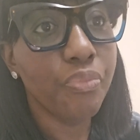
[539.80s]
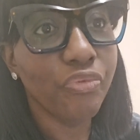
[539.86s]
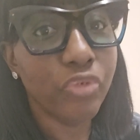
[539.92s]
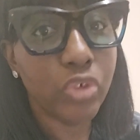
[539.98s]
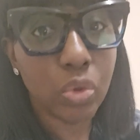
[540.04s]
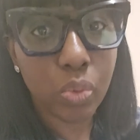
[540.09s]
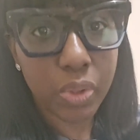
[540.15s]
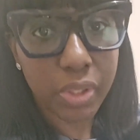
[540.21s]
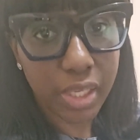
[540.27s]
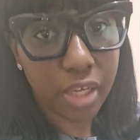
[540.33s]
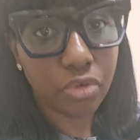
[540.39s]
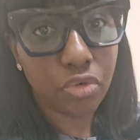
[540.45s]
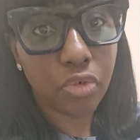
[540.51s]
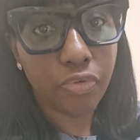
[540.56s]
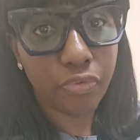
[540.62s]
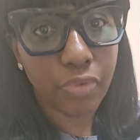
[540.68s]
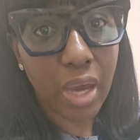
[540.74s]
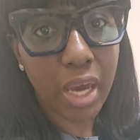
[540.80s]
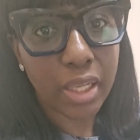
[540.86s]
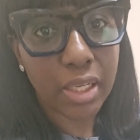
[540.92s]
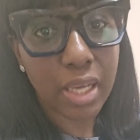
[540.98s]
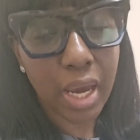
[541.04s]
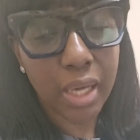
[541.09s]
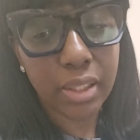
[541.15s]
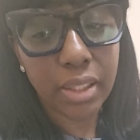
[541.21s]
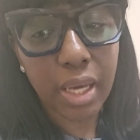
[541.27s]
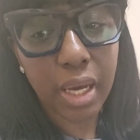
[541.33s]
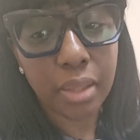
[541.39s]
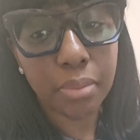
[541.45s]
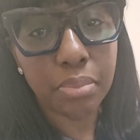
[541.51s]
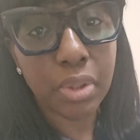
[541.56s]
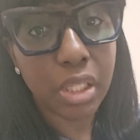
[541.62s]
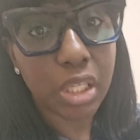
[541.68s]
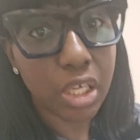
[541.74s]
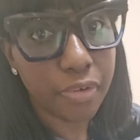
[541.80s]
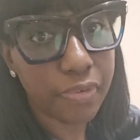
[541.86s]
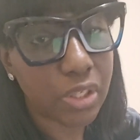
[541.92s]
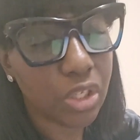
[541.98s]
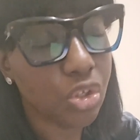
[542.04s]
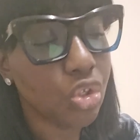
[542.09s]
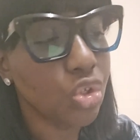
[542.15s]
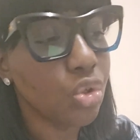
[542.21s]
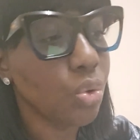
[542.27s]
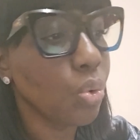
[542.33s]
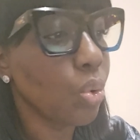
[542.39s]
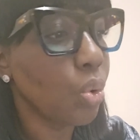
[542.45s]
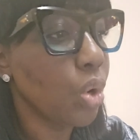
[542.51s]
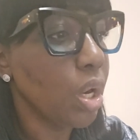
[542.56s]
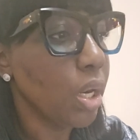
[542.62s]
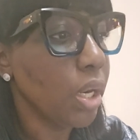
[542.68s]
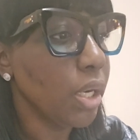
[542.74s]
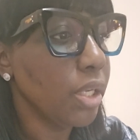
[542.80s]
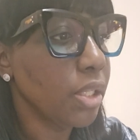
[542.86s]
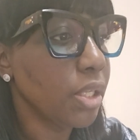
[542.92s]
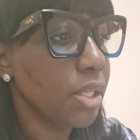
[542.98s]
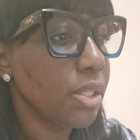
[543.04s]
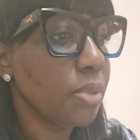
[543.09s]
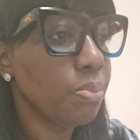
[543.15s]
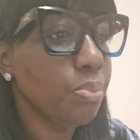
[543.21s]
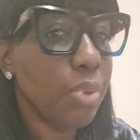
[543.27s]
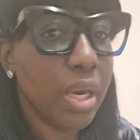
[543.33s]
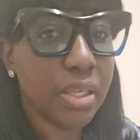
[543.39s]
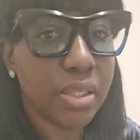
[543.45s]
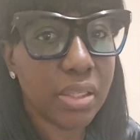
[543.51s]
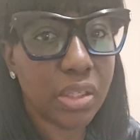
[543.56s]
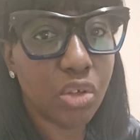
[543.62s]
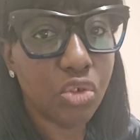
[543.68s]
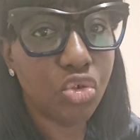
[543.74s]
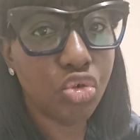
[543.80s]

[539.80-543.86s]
views and beliefs. So it is best to